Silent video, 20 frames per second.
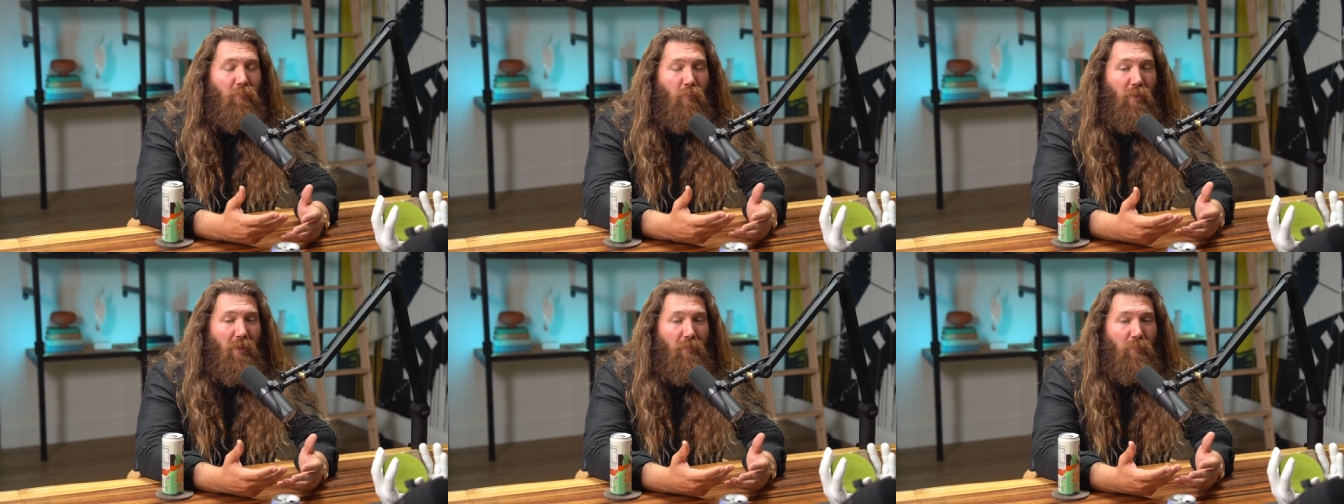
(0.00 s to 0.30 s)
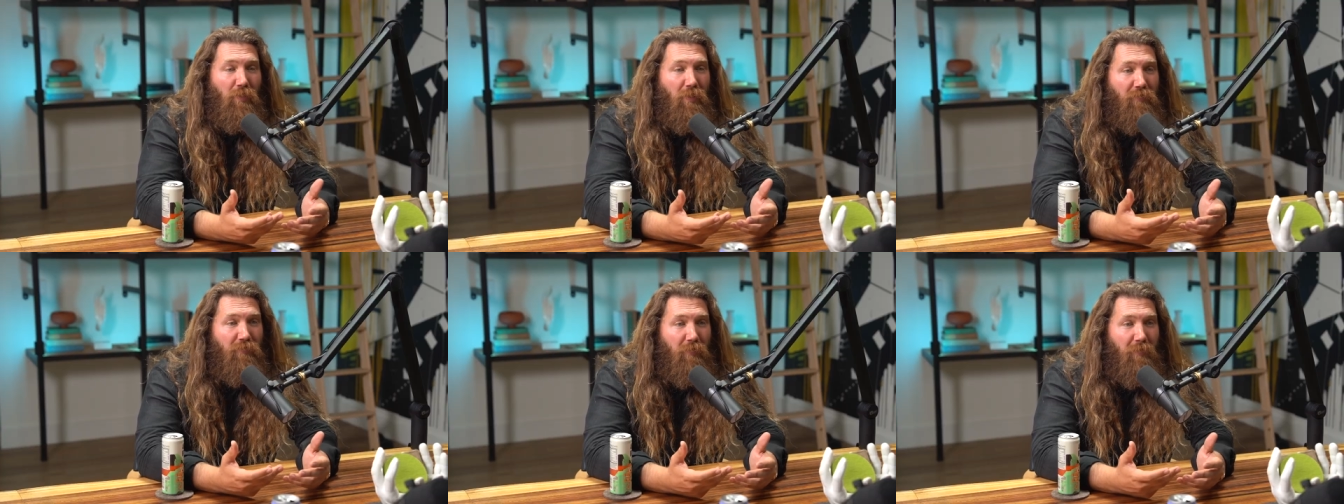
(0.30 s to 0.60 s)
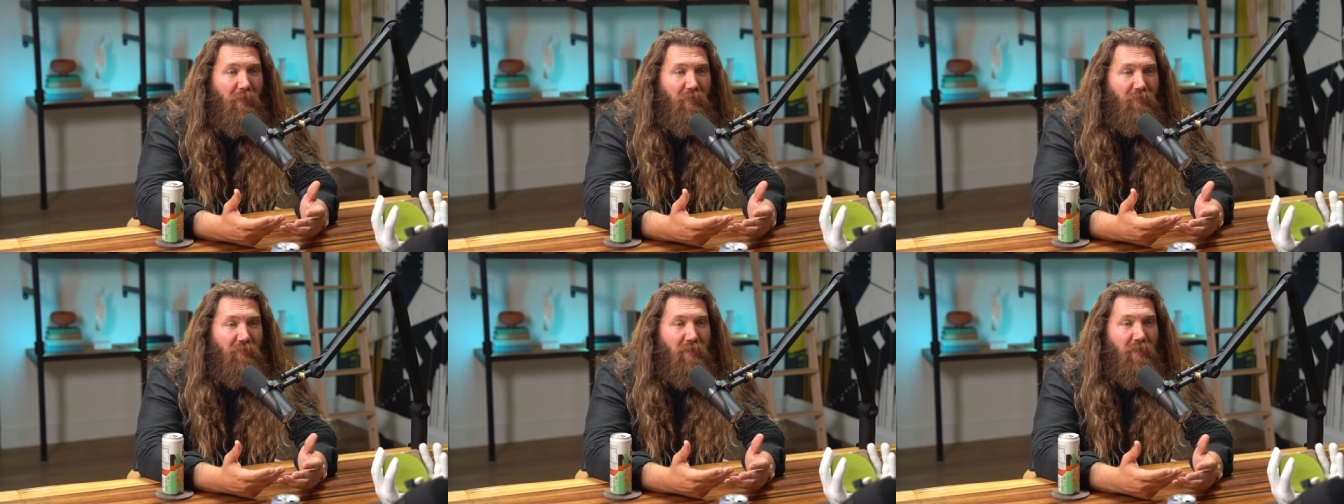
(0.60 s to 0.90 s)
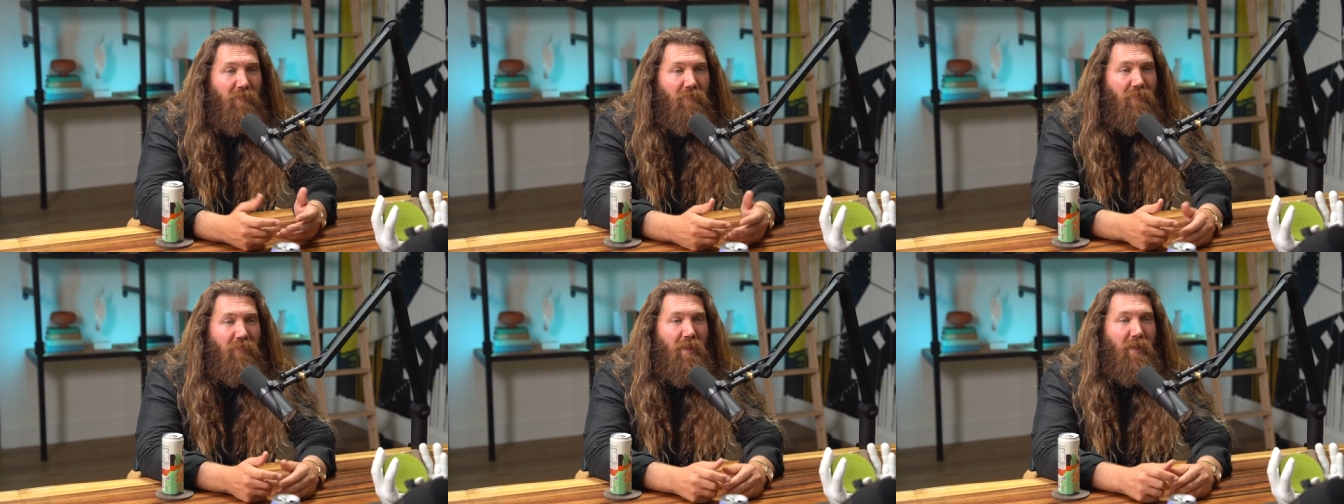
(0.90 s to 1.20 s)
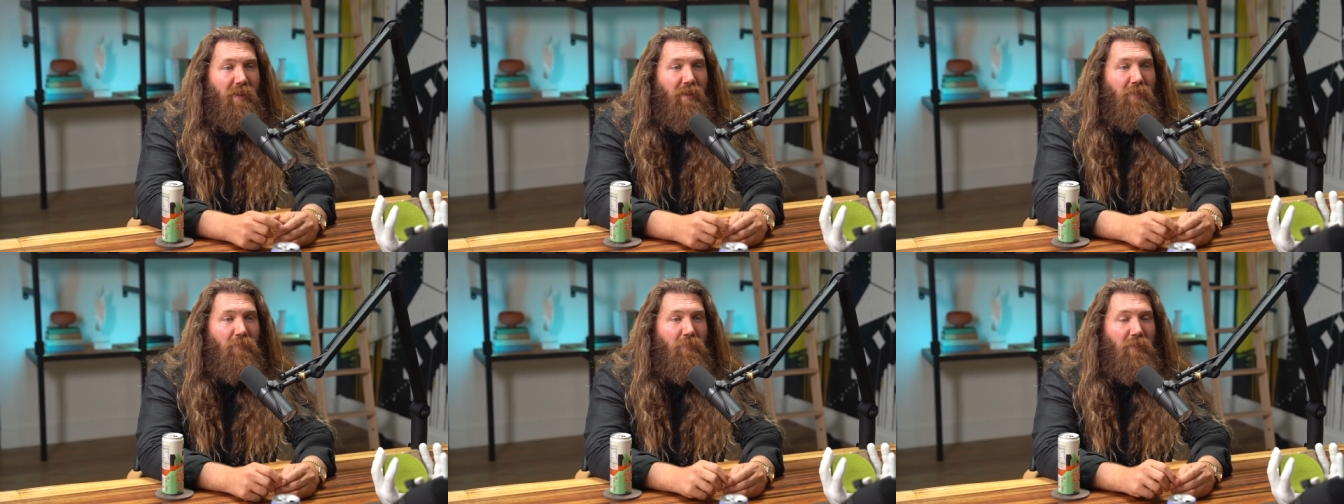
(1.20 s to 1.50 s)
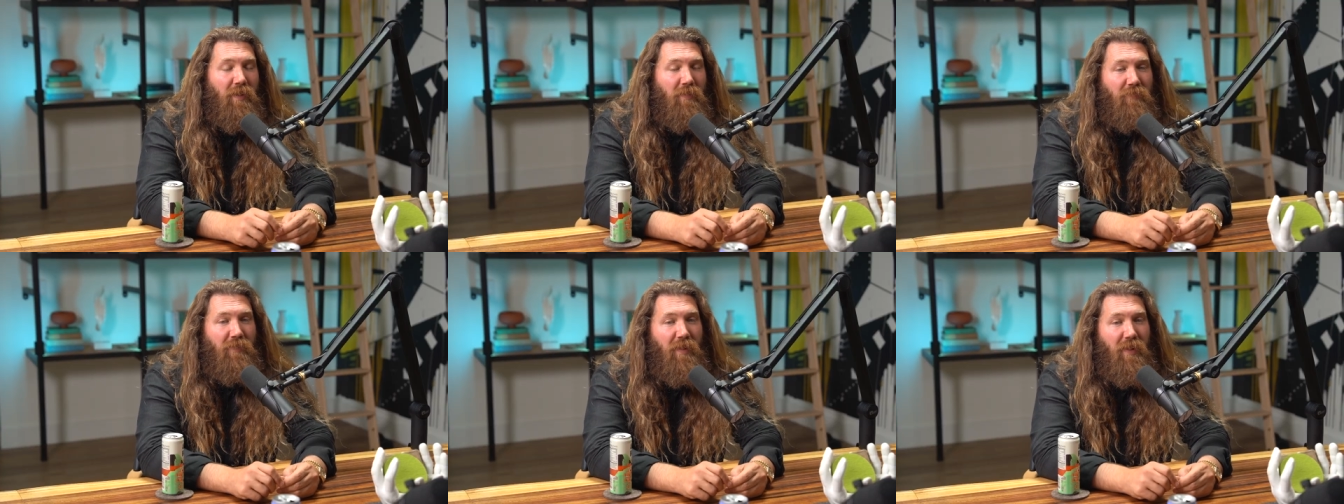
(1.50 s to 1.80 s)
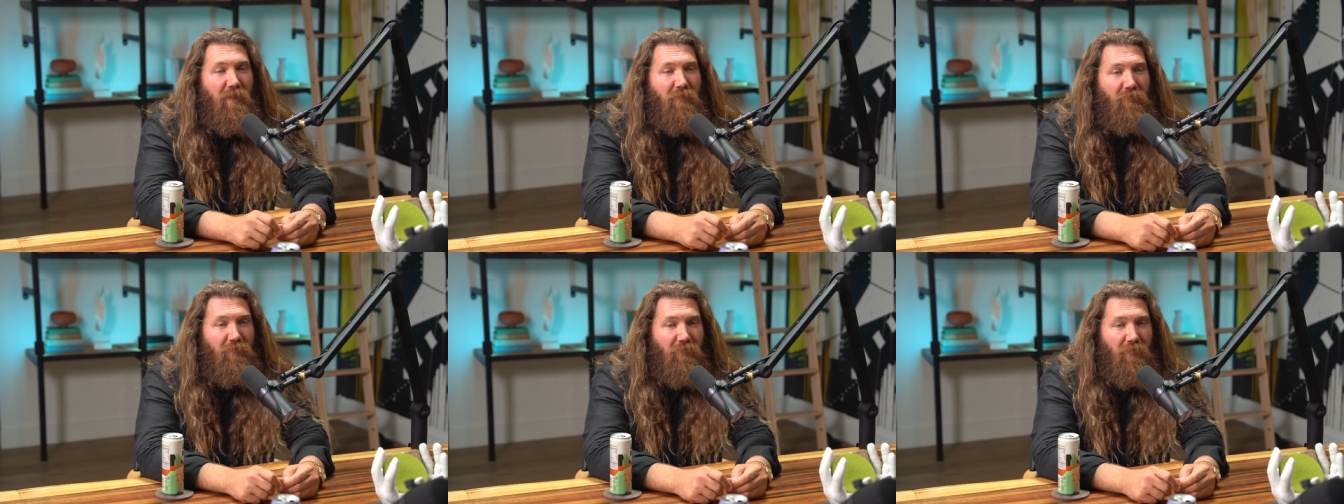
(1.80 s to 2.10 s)
want to work for myself and I don't want to have to
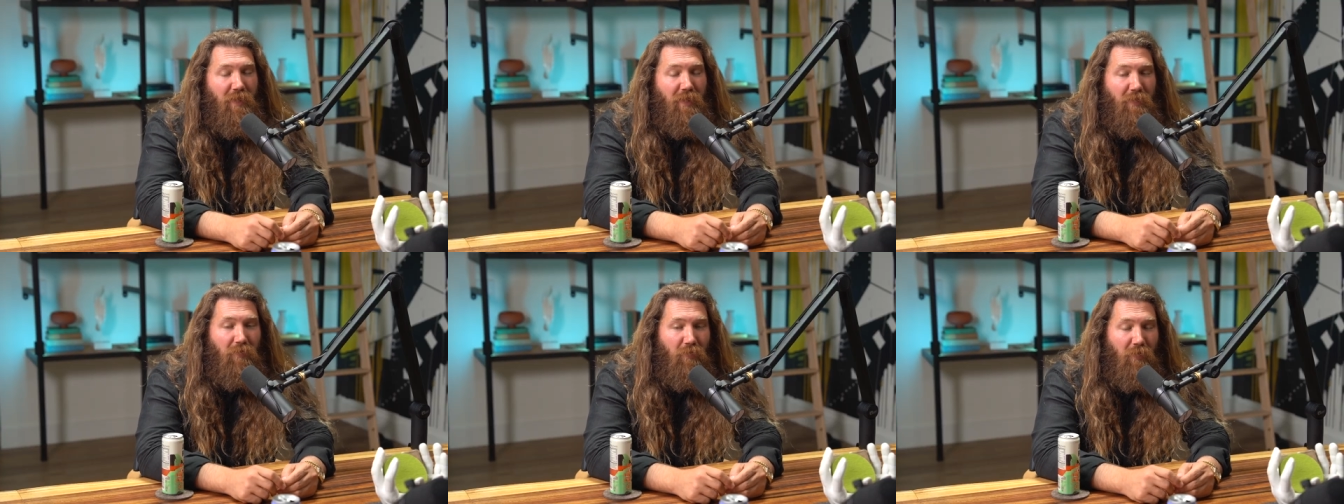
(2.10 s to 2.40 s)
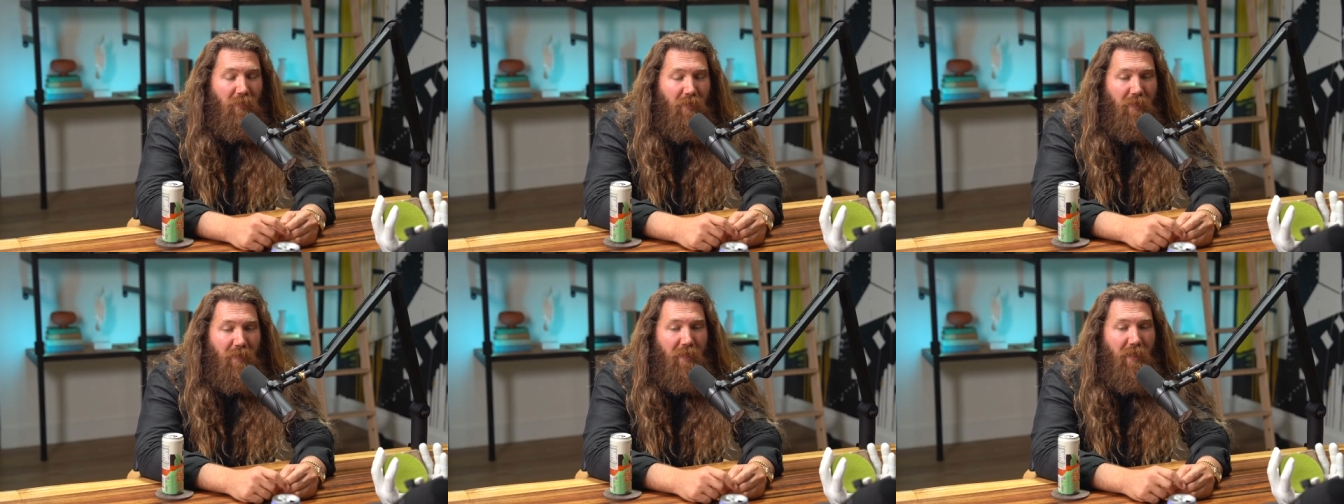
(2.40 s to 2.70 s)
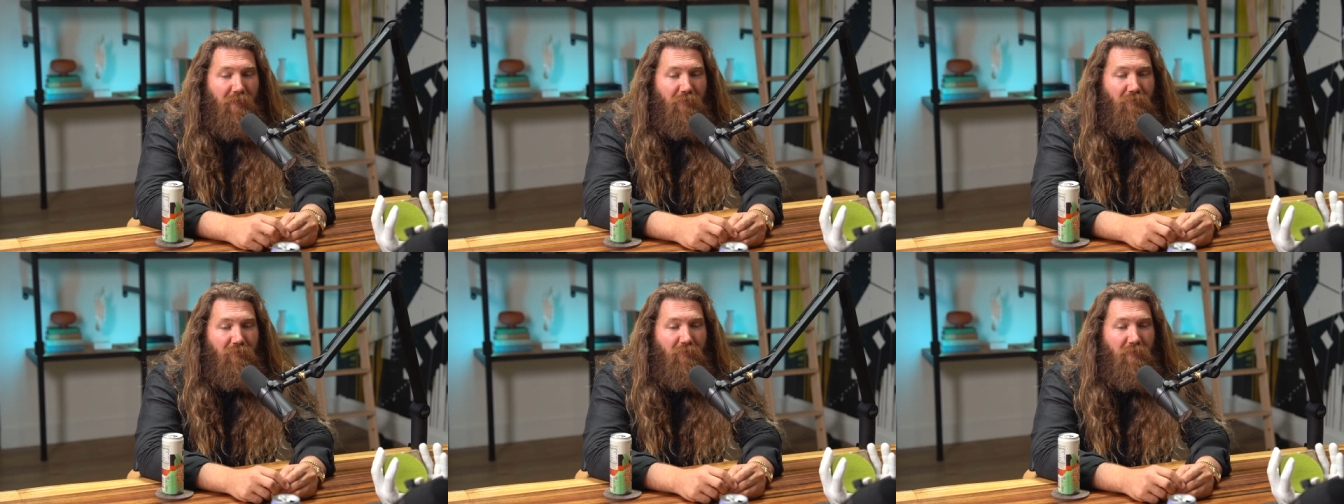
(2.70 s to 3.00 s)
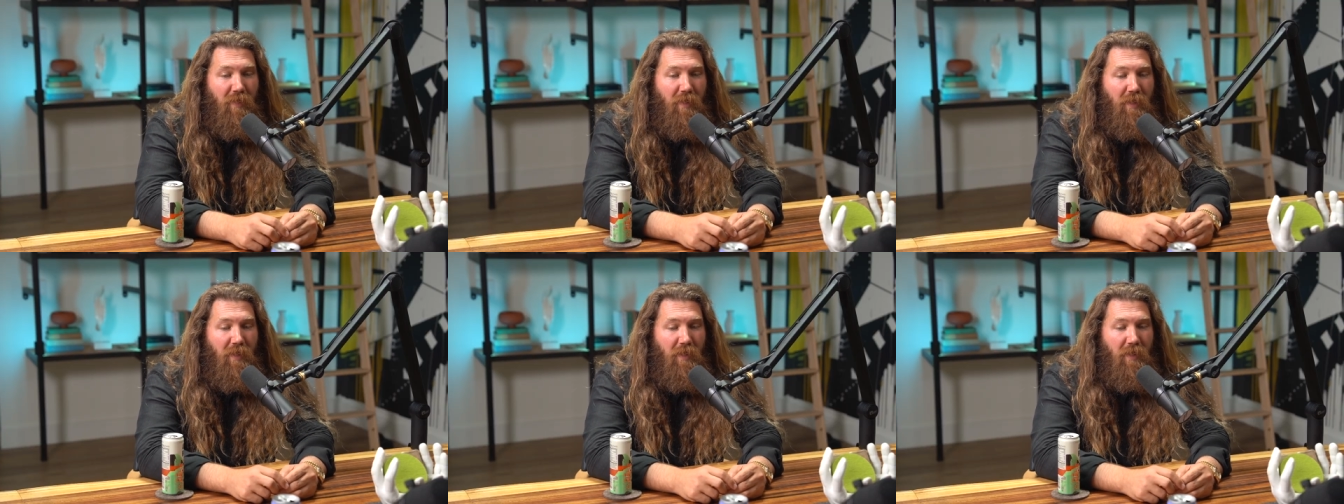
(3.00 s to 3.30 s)
answer to anyone. And that's,